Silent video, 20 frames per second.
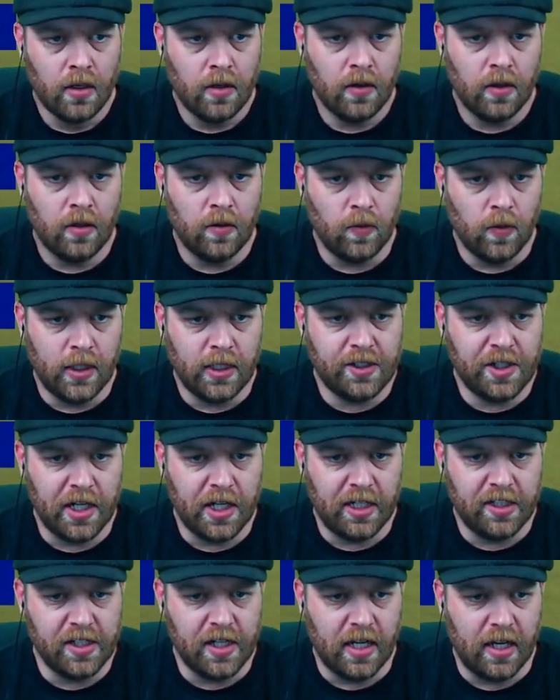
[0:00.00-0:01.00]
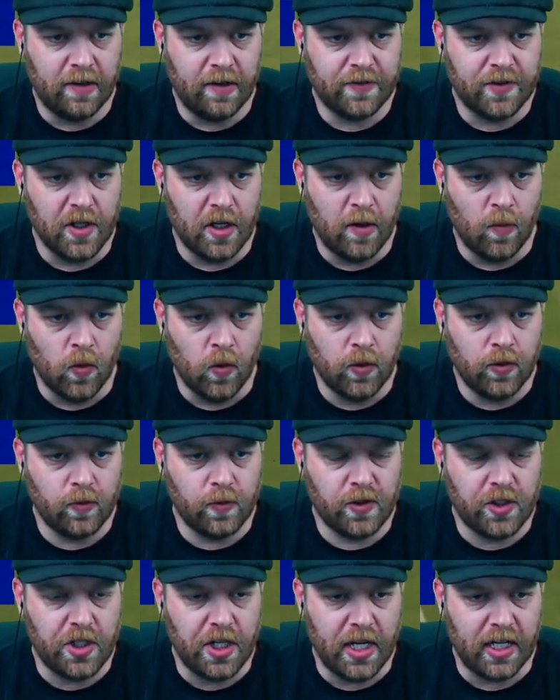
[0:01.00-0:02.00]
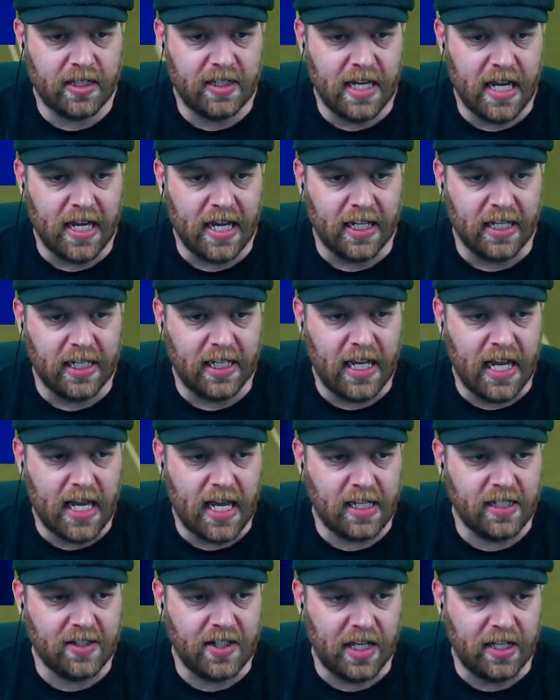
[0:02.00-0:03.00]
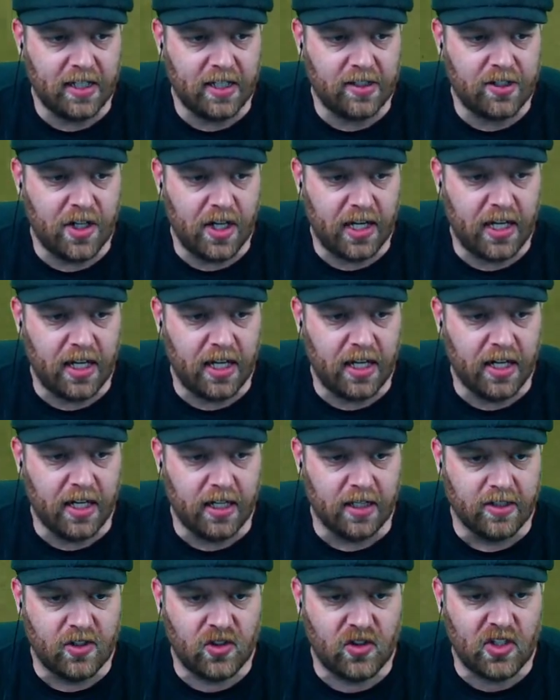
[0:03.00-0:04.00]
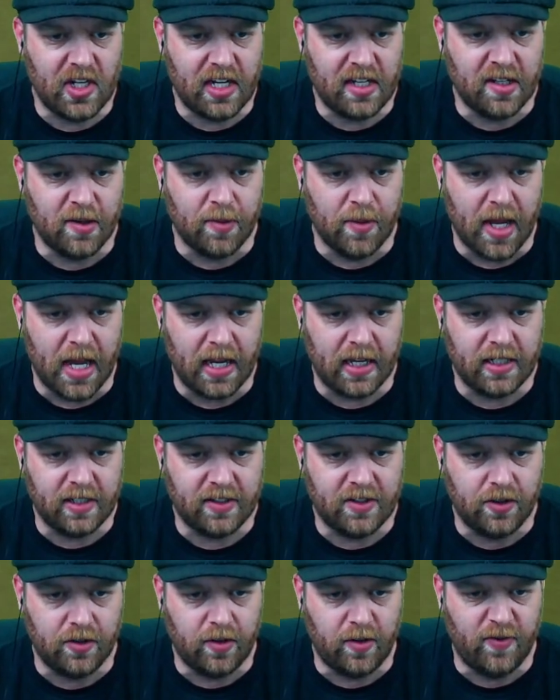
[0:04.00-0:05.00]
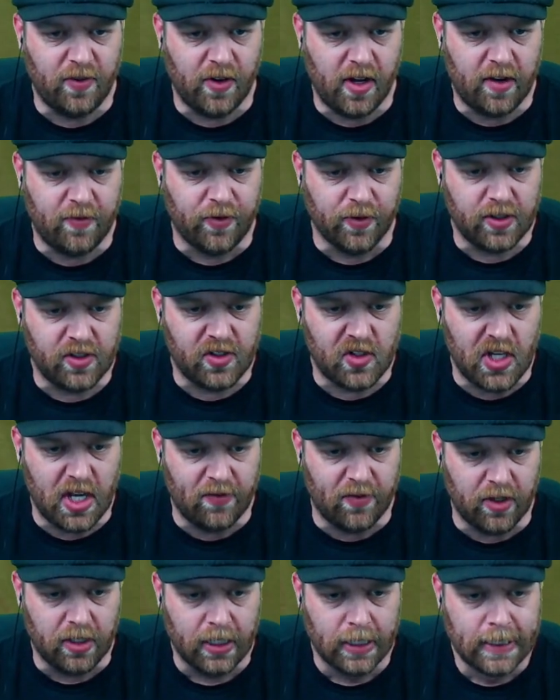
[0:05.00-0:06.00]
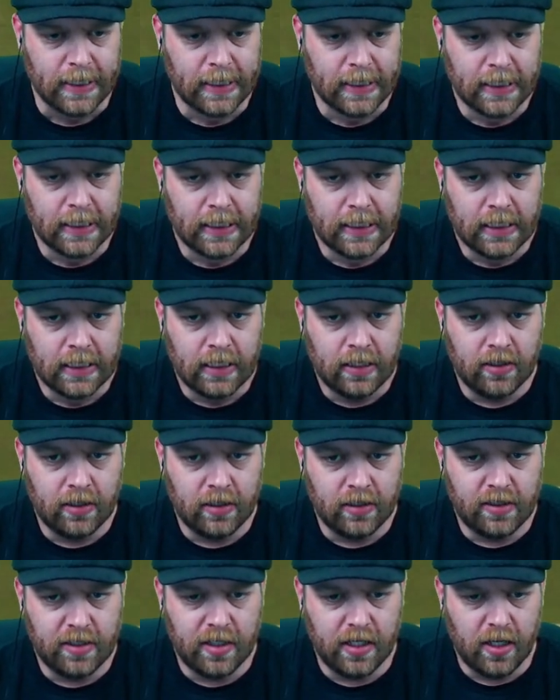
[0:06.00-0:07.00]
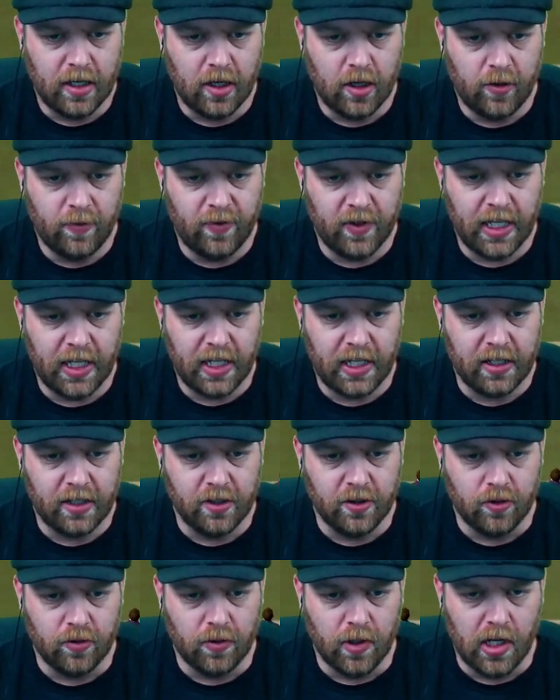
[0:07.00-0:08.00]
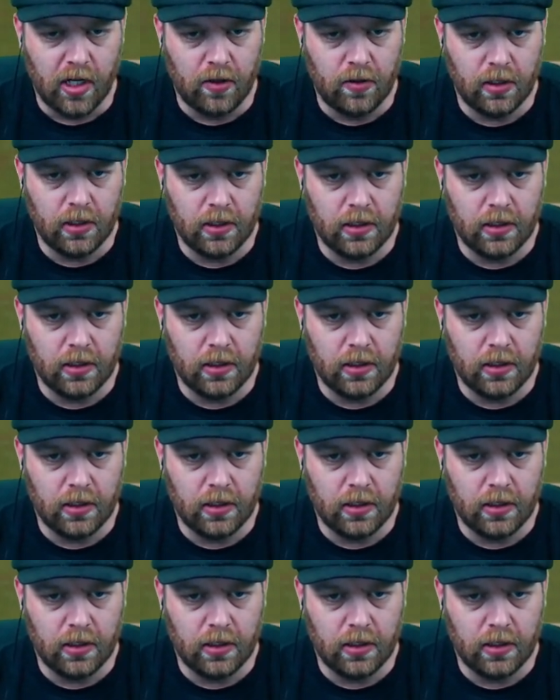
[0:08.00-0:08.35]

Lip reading: Oh, one change at half-time. Wu's checked out. Lian's had to check in at centre-back. He's only 5'7". But hopefully he can do a roll.